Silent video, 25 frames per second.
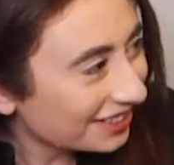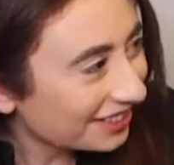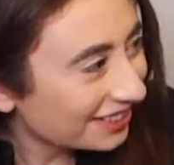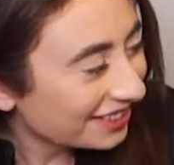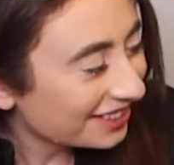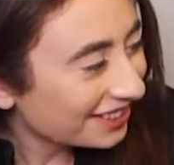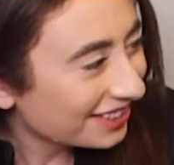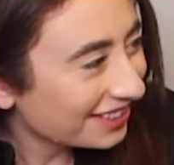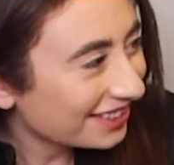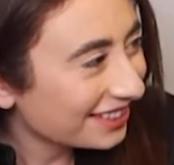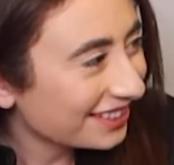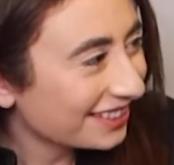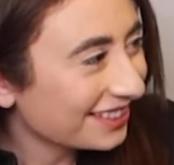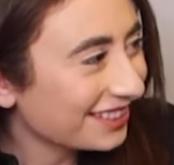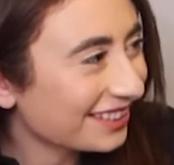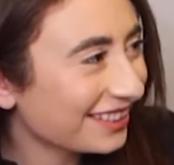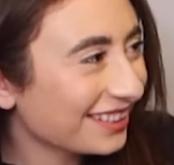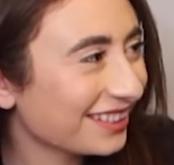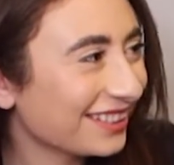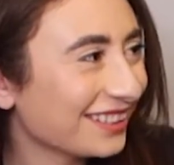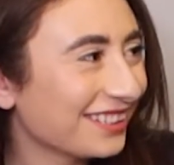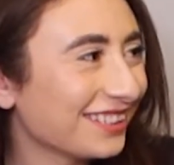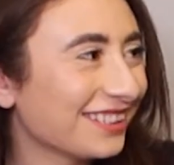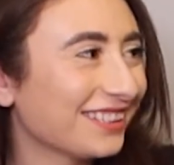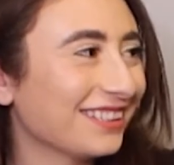
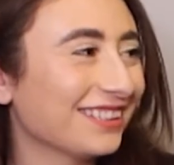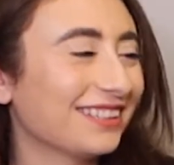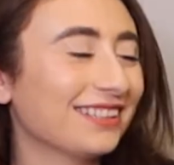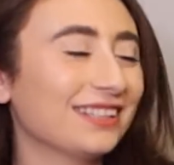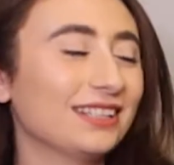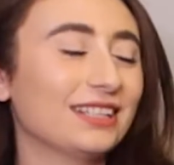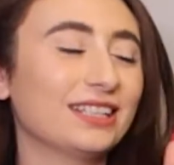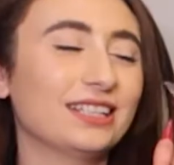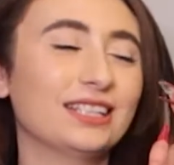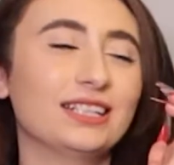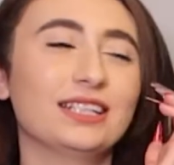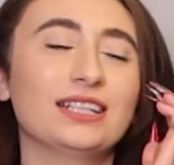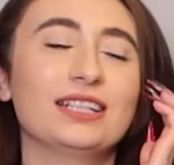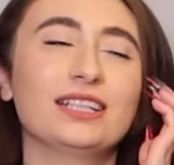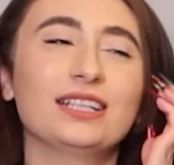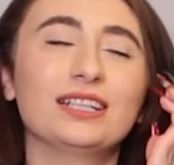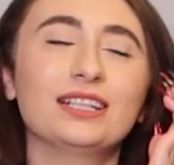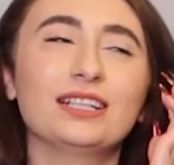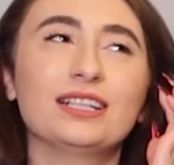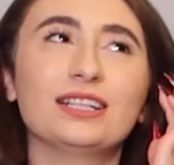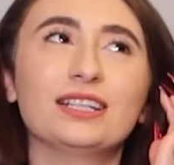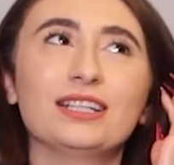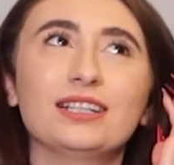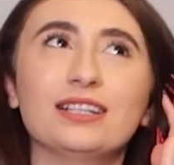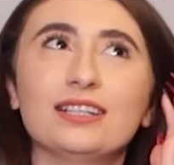
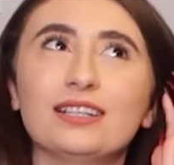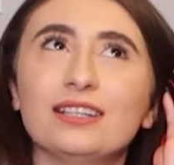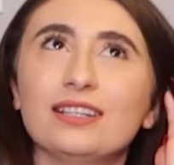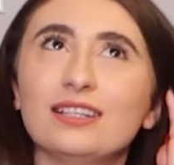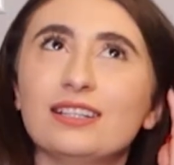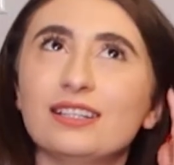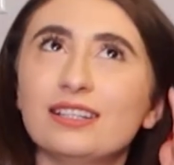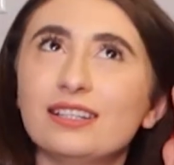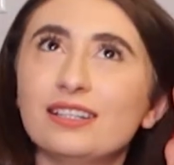This person isn't speaking.